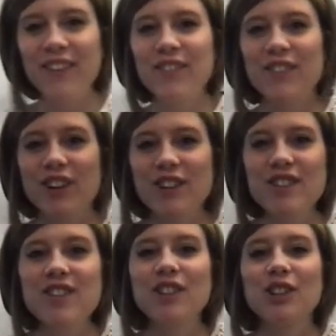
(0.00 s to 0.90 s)
First
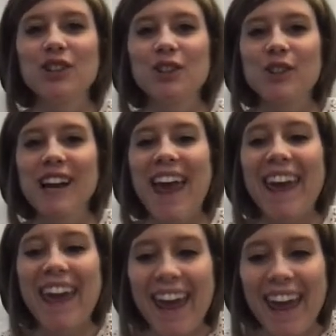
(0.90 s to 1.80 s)

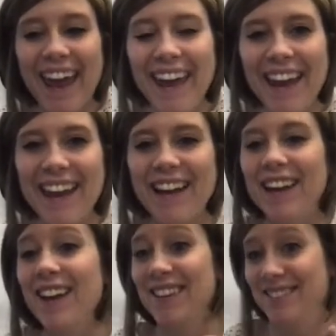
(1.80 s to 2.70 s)
grade.